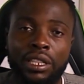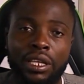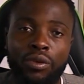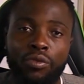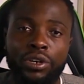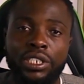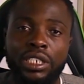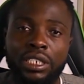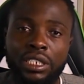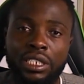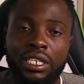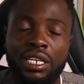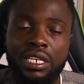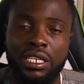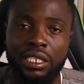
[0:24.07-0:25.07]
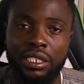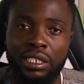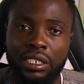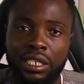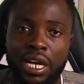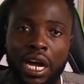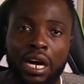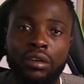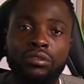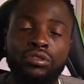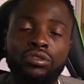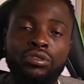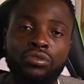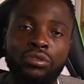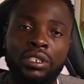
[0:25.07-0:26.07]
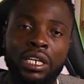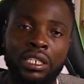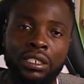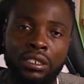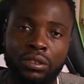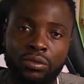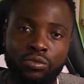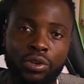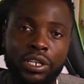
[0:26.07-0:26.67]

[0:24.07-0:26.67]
The question here is, how do you do that